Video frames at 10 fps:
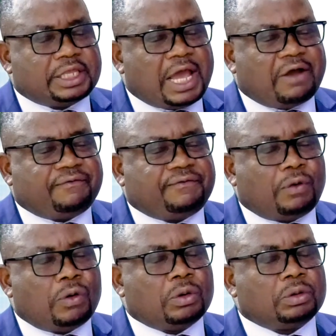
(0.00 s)

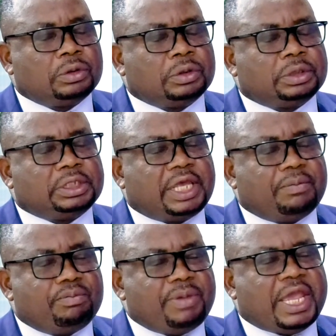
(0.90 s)
therefore there
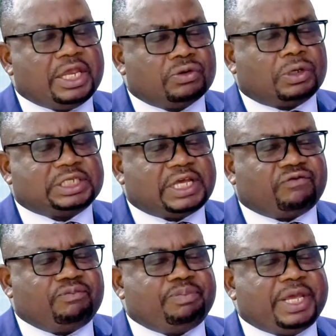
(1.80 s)
may not
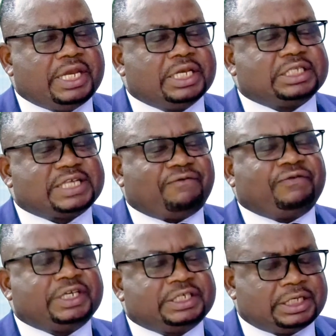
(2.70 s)
have been
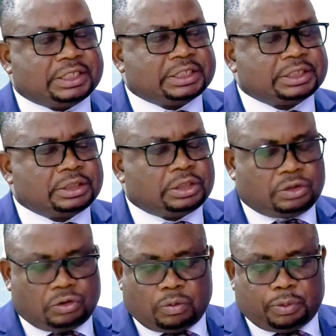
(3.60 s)
sufficient
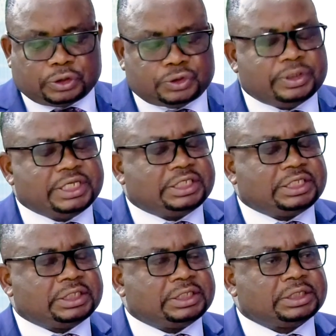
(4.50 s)

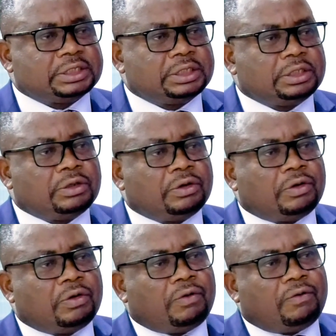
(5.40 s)
opportunities
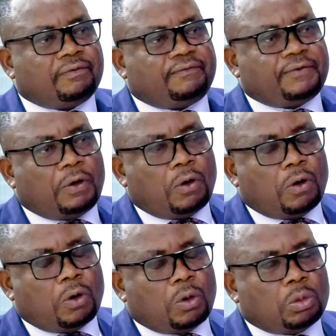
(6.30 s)

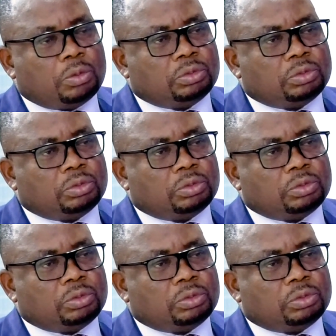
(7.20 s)
for